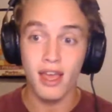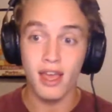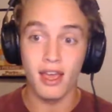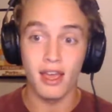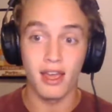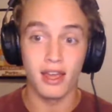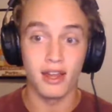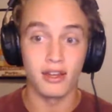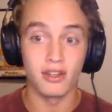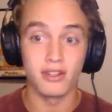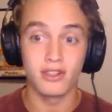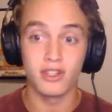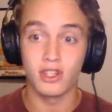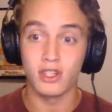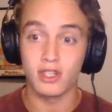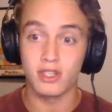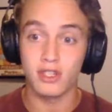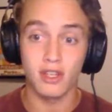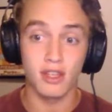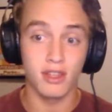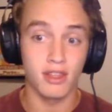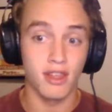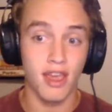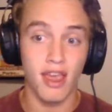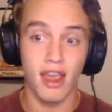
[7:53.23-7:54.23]
And
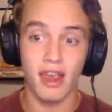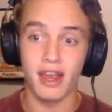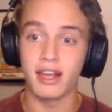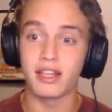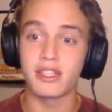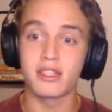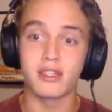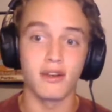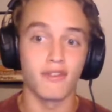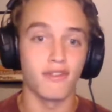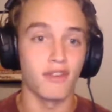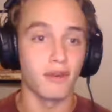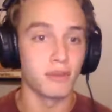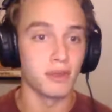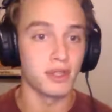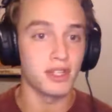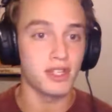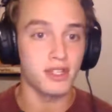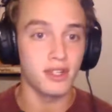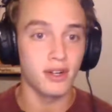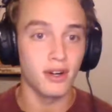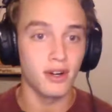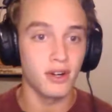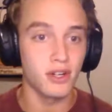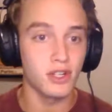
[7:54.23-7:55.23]
just the answer from the
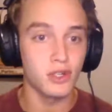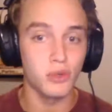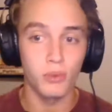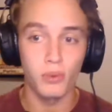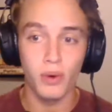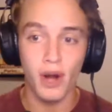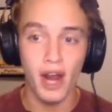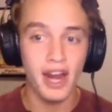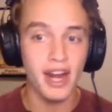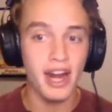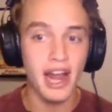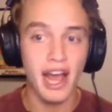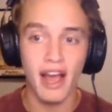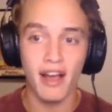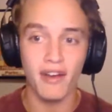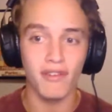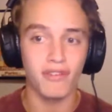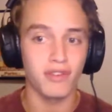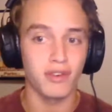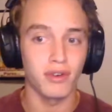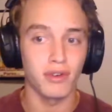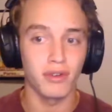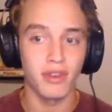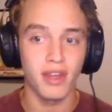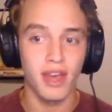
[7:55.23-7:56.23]
Stars right
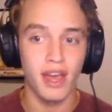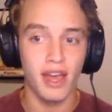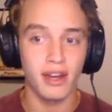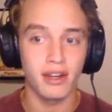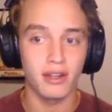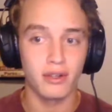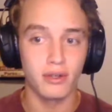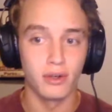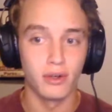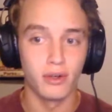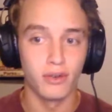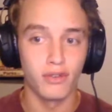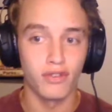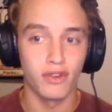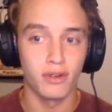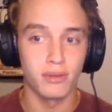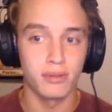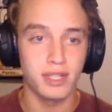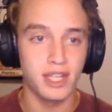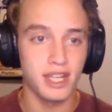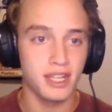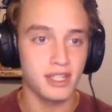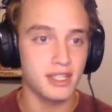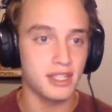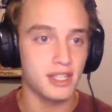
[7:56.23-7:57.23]
after that goal
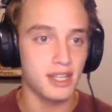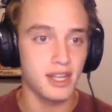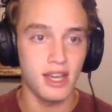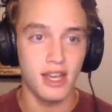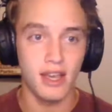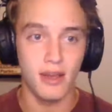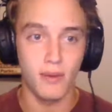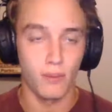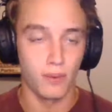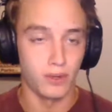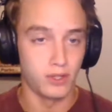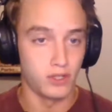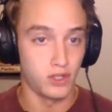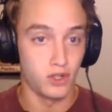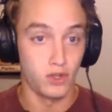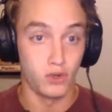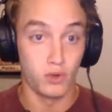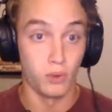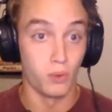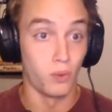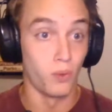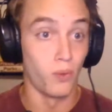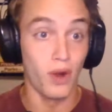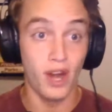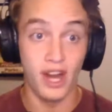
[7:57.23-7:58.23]
from Texier was
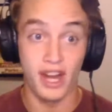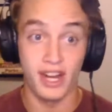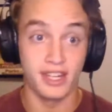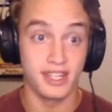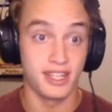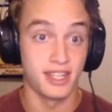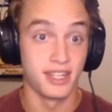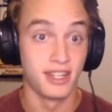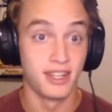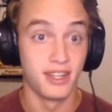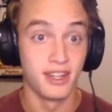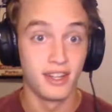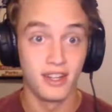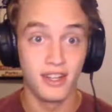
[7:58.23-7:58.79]
great.